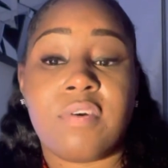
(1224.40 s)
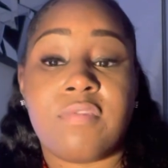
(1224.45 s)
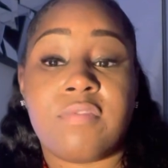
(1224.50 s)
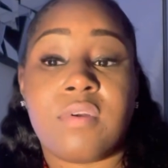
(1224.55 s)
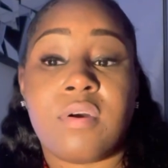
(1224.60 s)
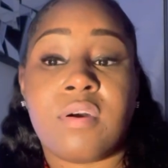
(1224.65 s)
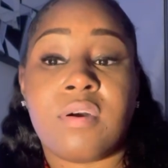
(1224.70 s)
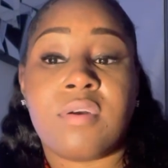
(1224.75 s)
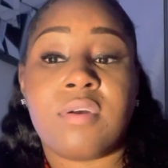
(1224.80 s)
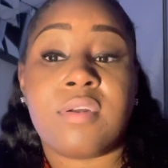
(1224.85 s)

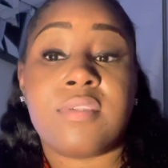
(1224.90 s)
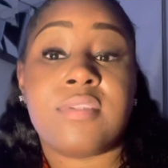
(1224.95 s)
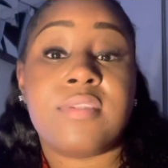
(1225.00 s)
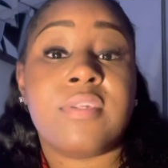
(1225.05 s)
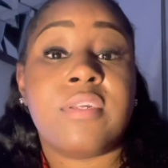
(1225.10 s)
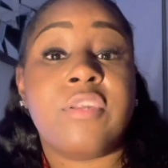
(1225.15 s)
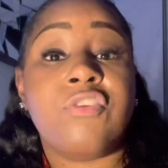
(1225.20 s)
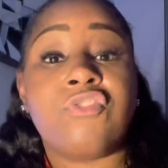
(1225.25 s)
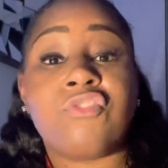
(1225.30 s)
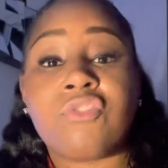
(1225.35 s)
a
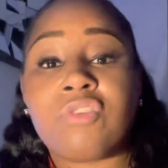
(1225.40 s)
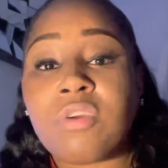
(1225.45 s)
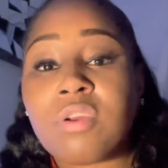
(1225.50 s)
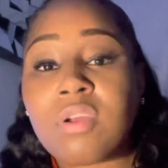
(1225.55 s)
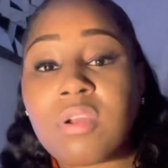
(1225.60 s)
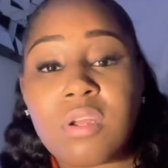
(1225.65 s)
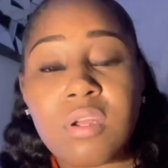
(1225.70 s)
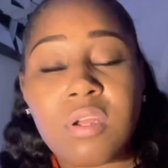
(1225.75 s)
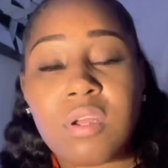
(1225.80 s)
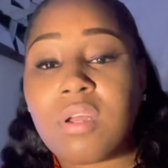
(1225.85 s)
teacher,
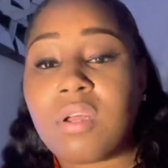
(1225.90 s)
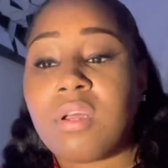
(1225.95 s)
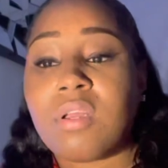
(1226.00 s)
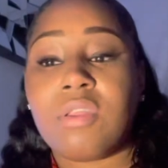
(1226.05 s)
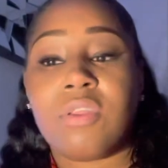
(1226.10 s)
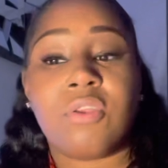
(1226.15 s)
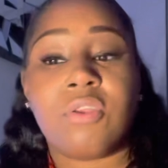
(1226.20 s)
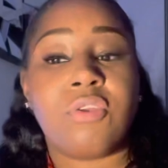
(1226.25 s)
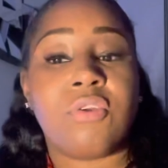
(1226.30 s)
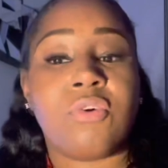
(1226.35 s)

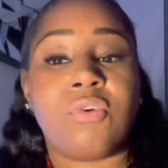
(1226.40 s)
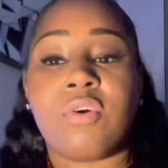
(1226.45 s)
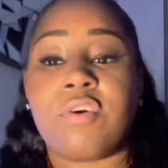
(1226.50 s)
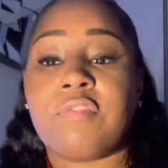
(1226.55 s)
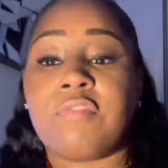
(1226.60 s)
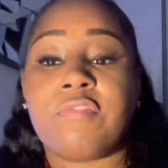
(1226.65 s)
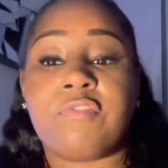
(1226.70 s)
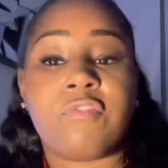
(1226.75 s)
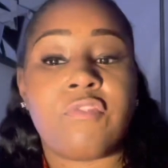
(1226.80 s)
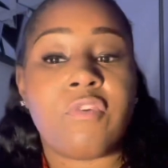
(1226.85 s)
you know,
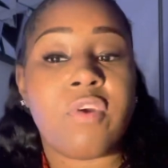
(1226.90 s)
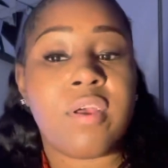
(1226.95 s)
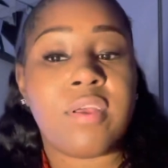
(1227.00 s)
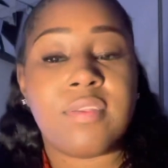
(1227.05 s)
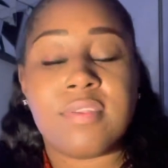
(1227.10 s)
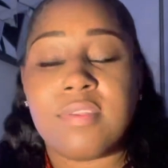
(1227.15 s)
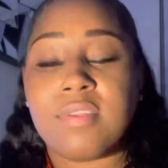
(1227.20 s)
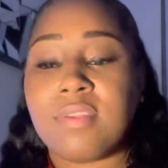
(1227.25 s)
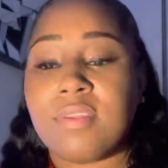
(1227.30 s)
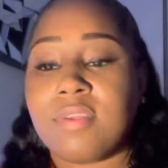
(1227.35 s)
a
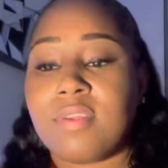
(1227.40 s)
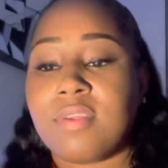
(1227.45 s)
friend,